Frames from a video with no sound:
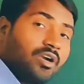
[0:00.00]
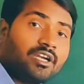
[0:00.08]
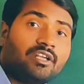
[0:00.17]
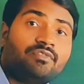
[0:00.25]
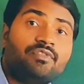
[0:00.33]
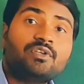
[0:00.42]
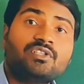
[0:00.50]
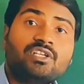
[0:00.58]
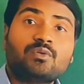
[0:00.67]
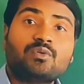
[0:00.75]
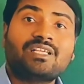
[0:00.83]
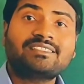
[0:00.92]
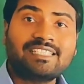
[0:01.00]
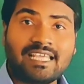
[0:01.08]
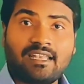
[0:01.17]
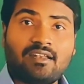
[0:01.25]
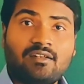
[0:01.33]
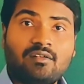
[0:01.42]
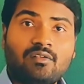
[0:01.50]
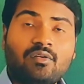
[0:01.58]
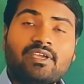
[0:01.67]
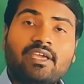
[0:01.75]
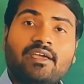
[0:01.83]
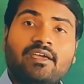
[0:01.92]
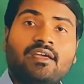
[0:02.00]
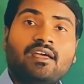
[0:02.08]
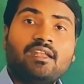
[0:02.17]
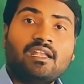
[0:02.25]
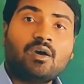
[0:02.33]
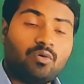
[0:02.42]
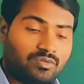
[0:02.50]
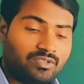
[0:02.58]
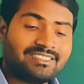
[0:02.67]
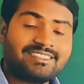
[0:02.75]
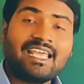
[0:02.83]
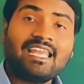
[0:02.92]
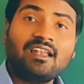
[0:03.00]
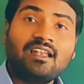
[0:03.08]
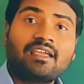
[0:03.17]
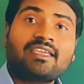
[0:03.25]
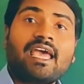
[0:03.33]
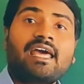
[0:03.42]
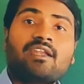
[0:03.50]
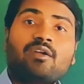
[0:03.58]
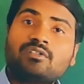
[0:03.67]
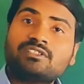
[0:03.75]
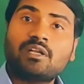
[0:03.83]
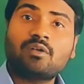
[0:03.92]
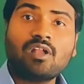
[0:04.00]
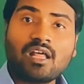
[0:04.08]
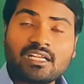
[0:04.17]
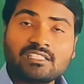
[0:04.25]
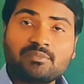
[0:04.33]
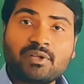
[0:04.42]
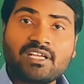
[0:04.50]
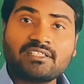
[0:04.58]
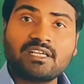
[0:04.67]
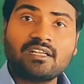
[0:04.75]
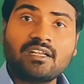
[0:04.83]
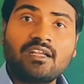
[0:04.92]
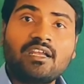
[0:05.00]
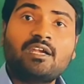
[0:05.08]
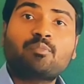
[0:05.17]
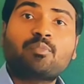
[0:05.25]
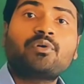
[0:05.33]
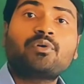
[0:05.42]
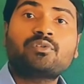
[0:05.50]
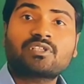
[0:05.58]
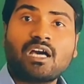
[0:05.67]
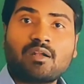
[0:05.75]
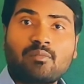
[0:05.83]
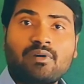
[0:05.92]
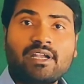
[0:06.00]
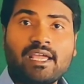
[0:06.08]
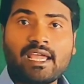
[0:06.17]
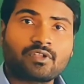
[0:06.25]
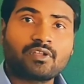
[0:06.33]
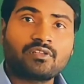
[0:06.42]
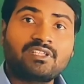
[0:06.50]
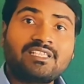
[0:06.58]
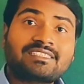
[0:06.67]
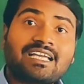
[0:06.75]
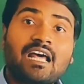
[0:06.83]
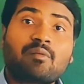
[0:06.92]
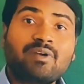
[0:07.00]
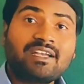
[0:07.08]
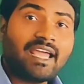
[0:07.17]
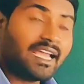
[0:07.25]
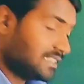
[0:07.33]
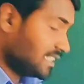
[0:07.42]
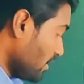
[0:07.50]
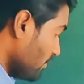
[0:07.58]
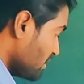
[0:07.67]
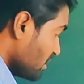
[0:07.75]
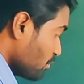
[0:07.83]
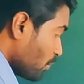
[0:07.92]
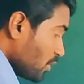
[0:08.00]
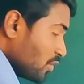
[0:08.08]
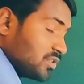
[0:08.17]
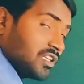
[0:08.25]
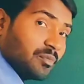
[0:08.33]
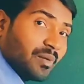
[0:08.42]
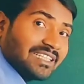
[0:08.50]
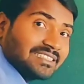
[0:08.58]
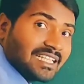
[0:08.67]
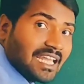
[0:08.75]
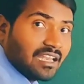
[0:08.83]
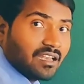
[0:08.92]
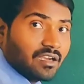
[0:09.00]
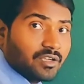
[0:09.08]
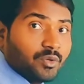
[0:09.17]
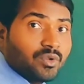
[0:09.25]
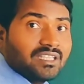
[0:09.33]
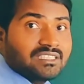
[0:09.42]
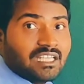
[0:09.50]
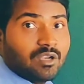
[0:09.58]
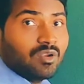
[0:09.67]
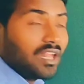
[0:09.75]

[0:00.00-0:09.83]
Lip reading: diffuse into the cell. Okay, now the cell carry out cellular respiration, it produces carbon dioxide. This carbon dioxide which is produced by cell during cellular